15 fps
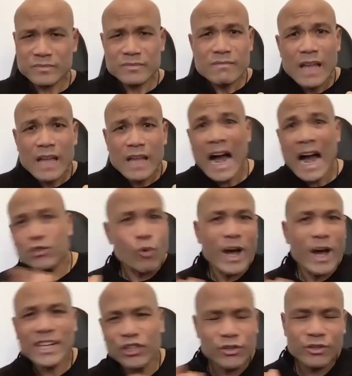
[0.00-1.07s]
I try
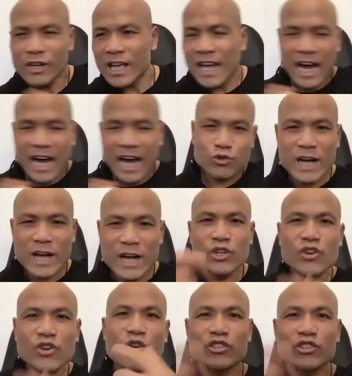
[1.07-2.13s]
to
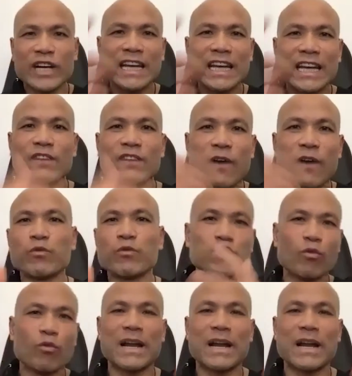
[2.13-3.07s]
not to get involved too much, like